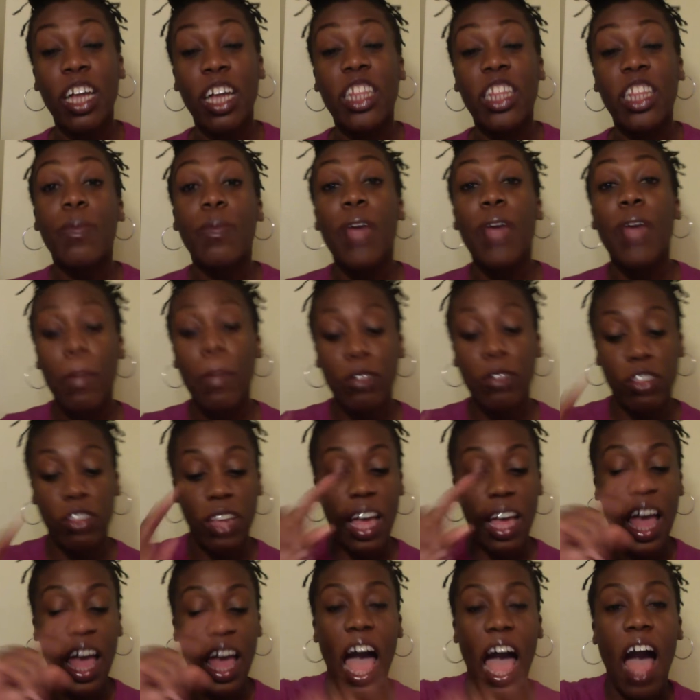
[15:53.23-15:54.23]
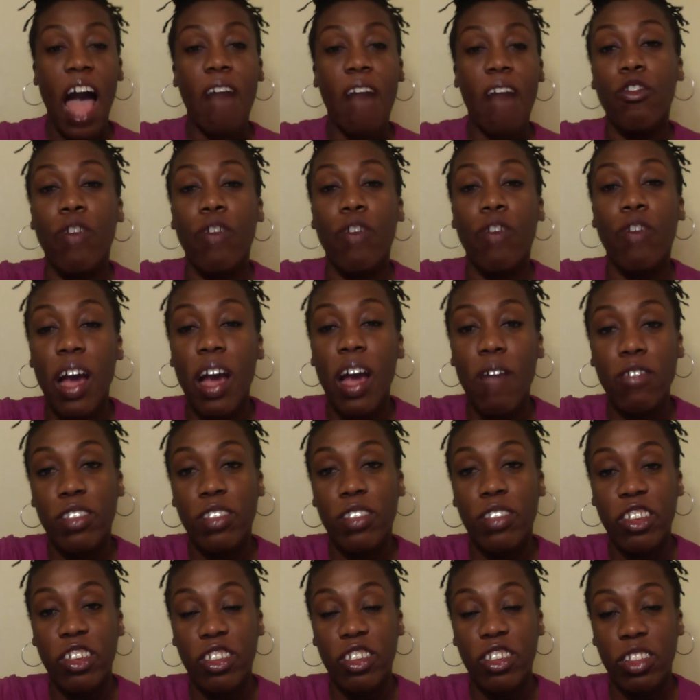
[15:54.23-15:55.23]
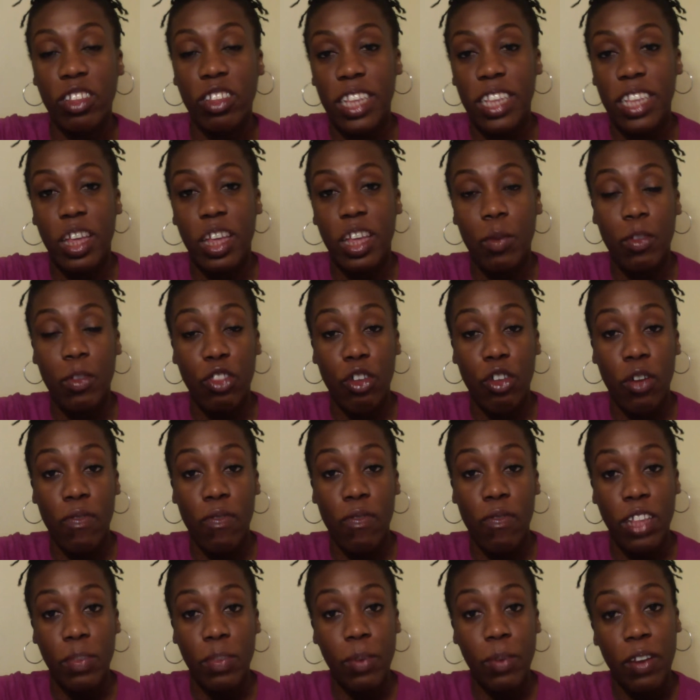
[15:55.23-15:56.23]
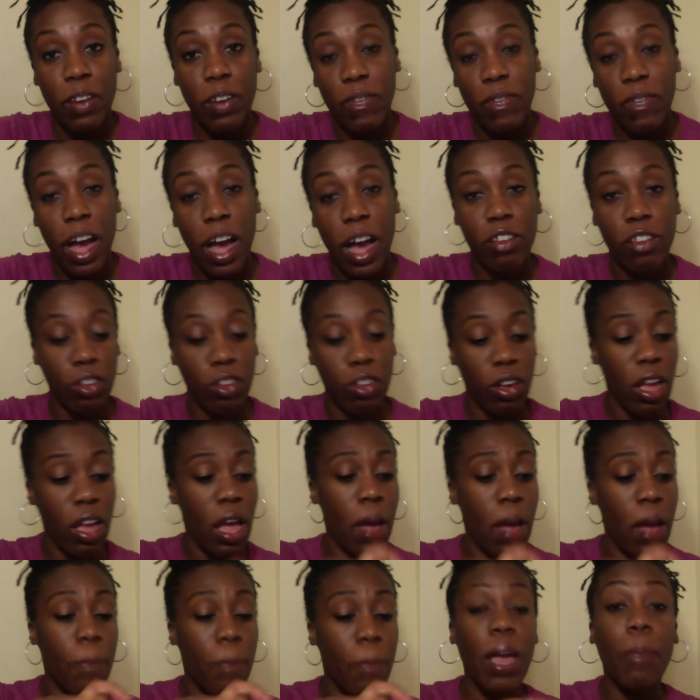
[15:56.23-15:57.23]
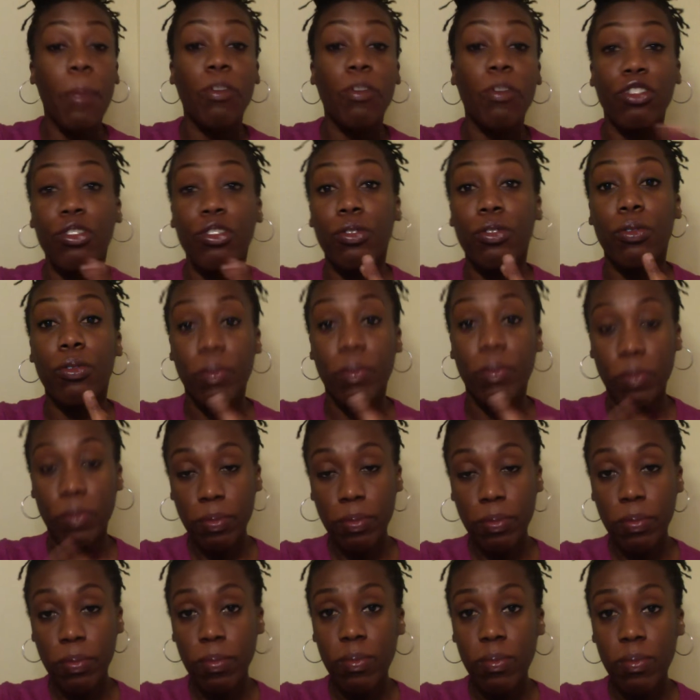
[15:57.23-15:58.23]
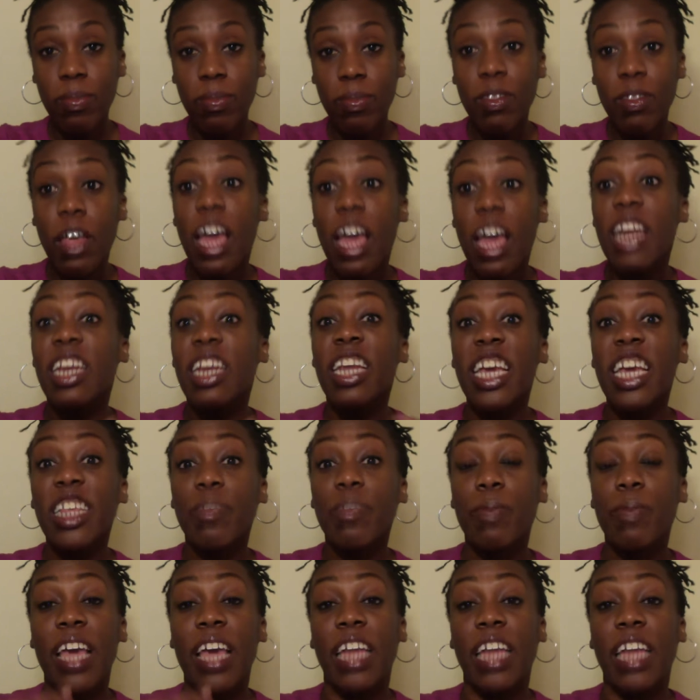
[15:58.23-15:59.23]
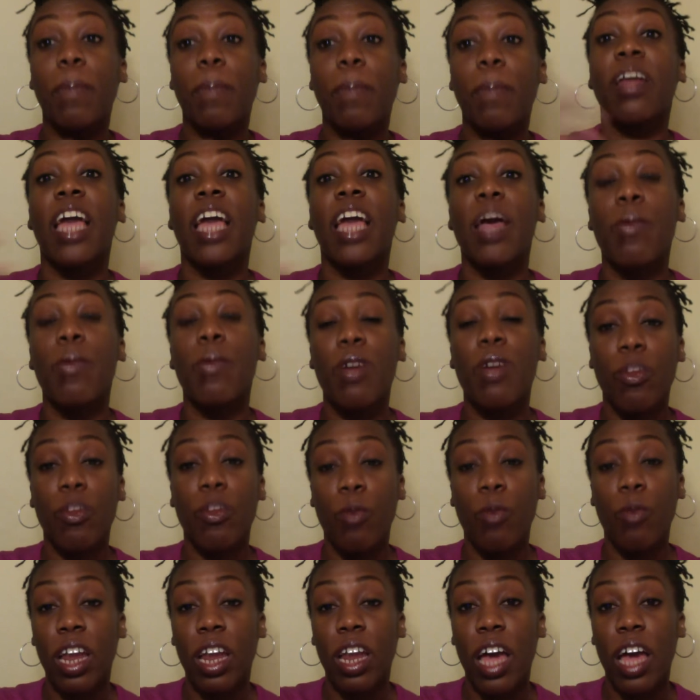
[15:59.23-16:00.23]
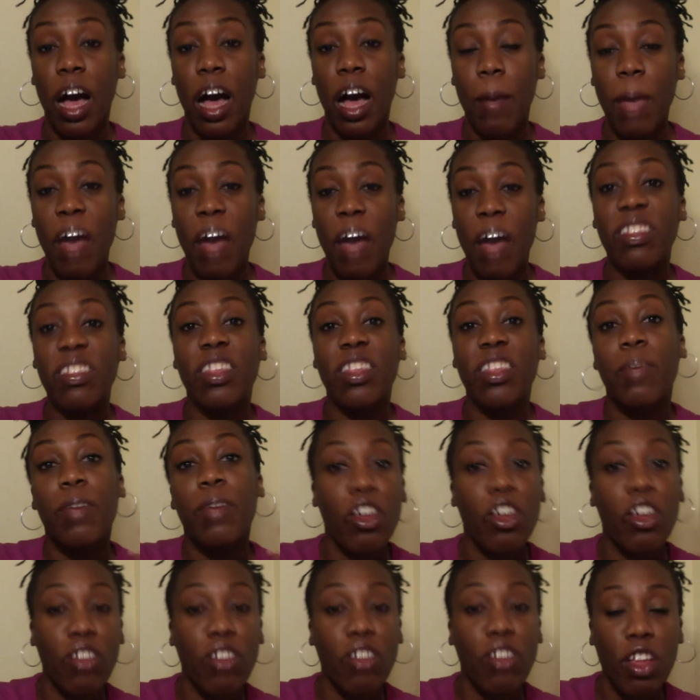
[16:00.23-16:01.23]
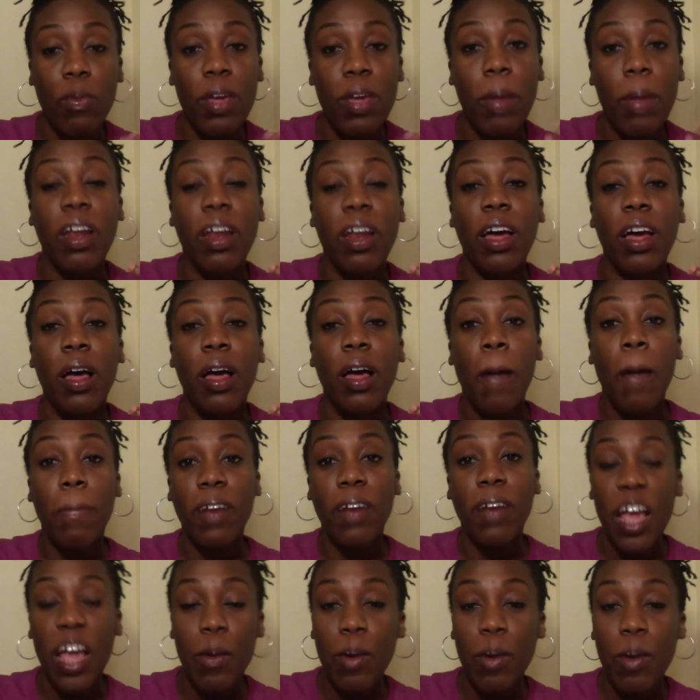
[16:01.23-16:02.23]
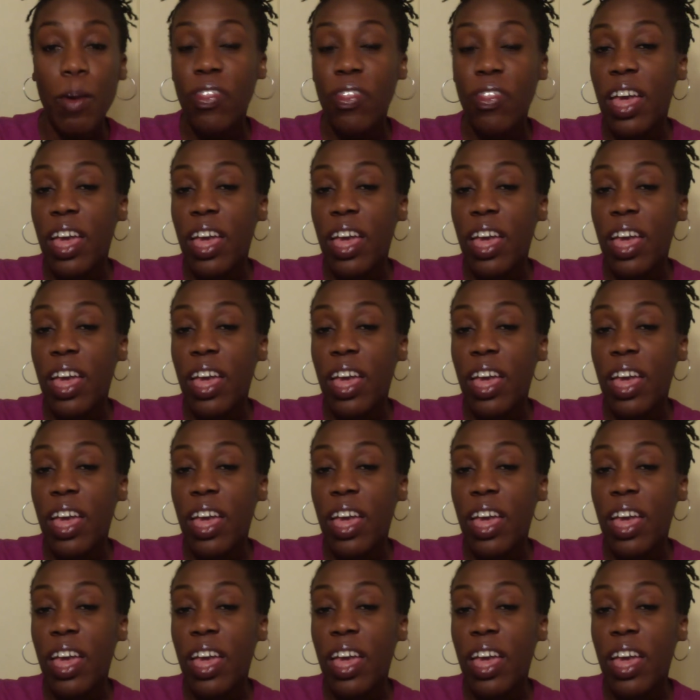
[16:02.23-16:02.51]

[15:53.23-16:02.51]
to be able to have great conversations, like you said, with your investment advisor, be able to at least begin to play with. We're going to have a simulator that you'll be able to play with